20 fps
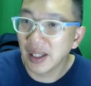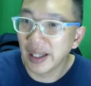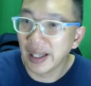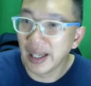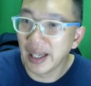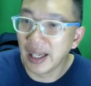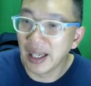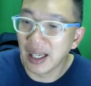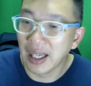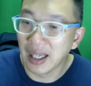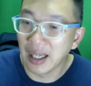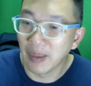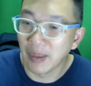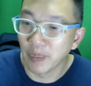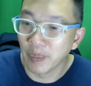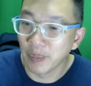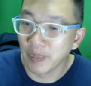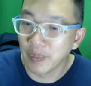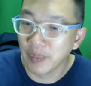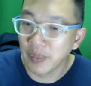um,
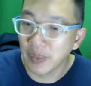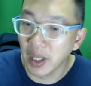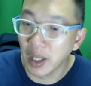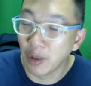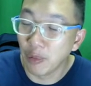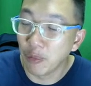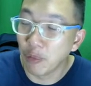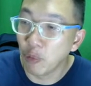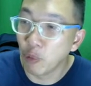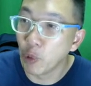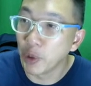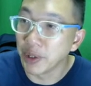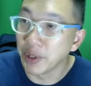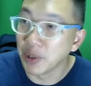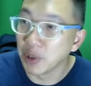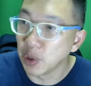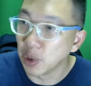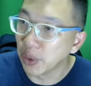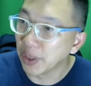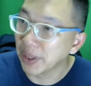of what you're
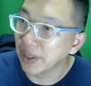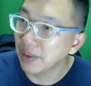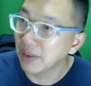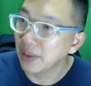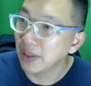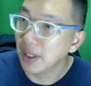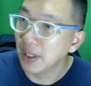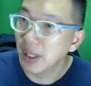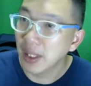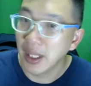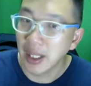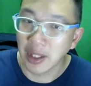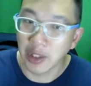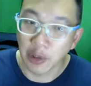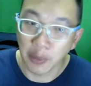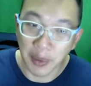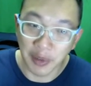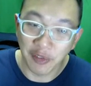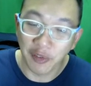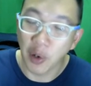doing, you've
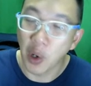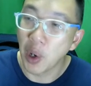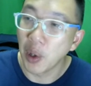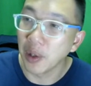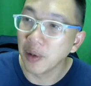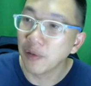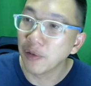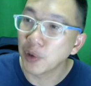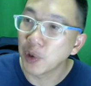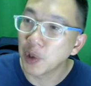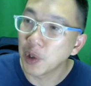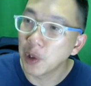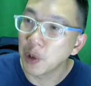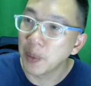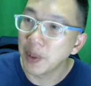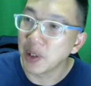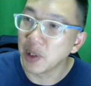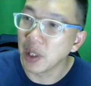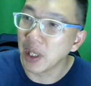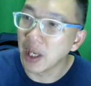been falling for a little
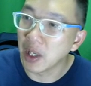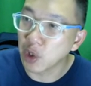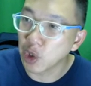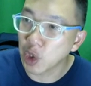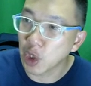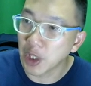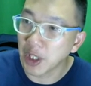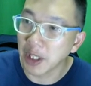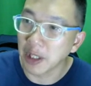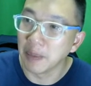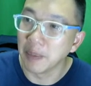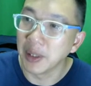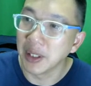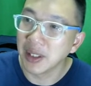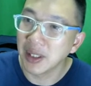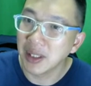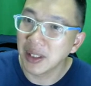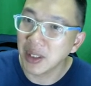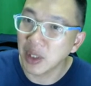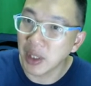bit, yeah, starting a
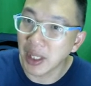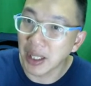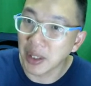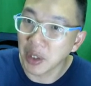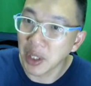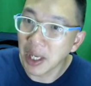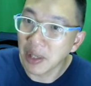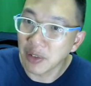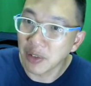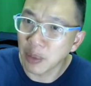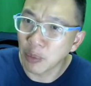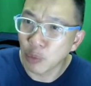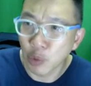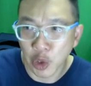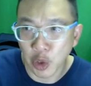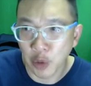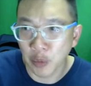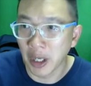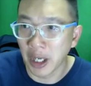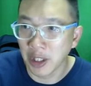business, then you have some
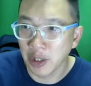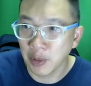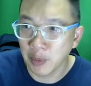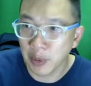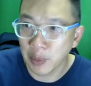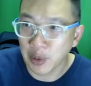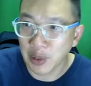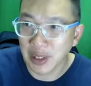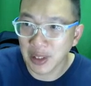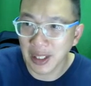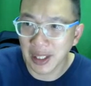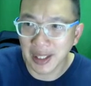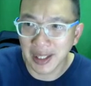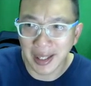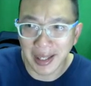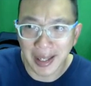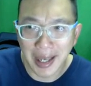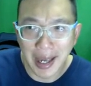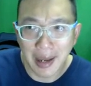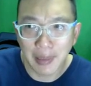response. People are saying
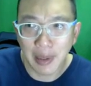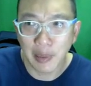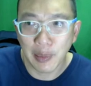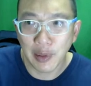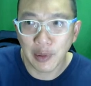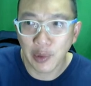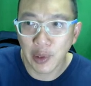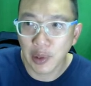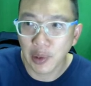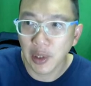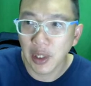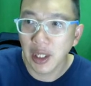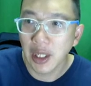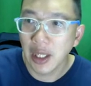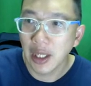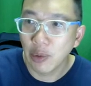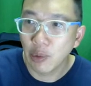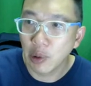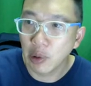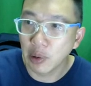like, yeah, maybe
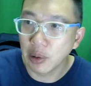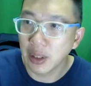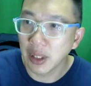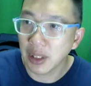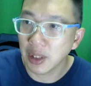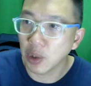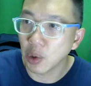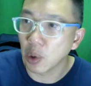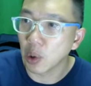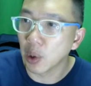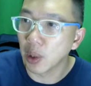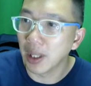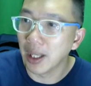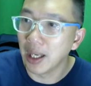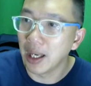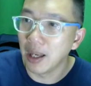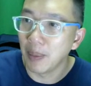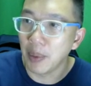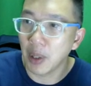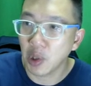we'll take your
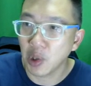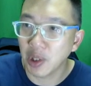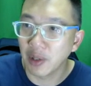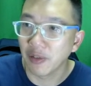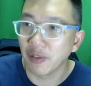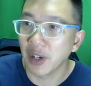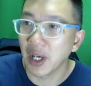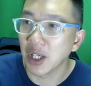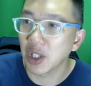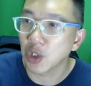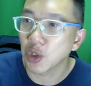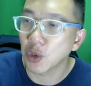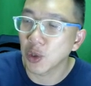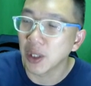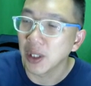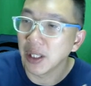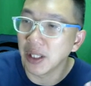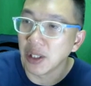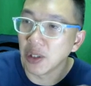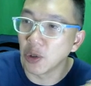blockchain
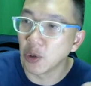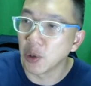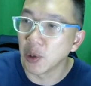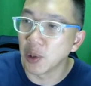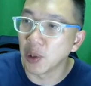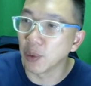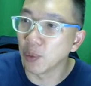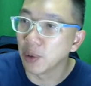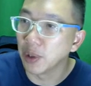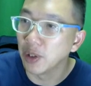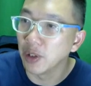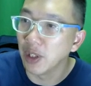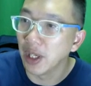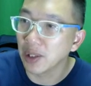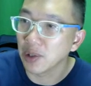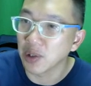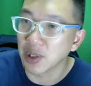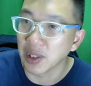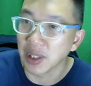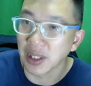advisory, or we'll
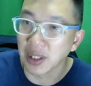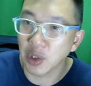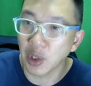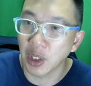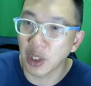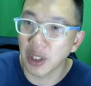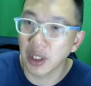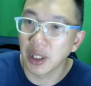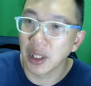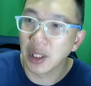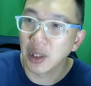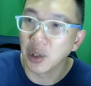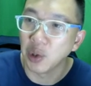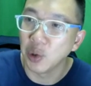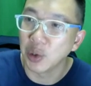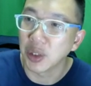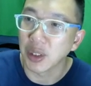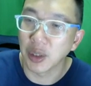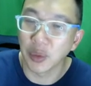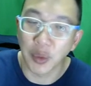actually start
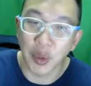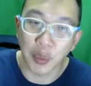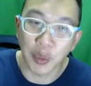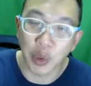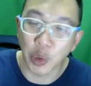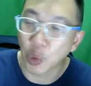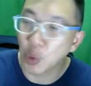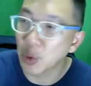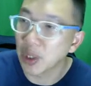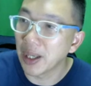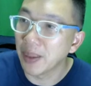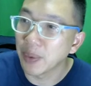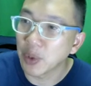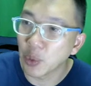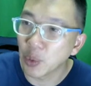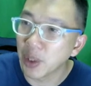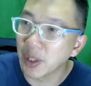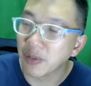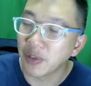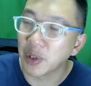using some of your programs or
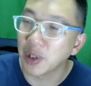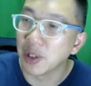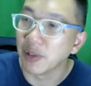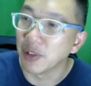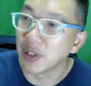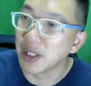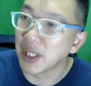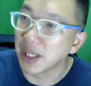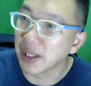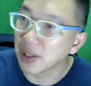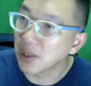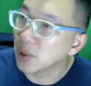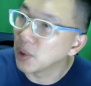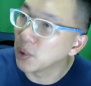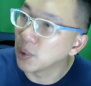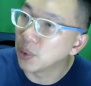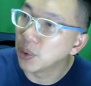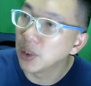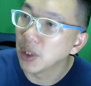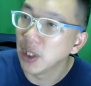whatever. If you're
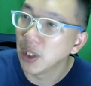technical,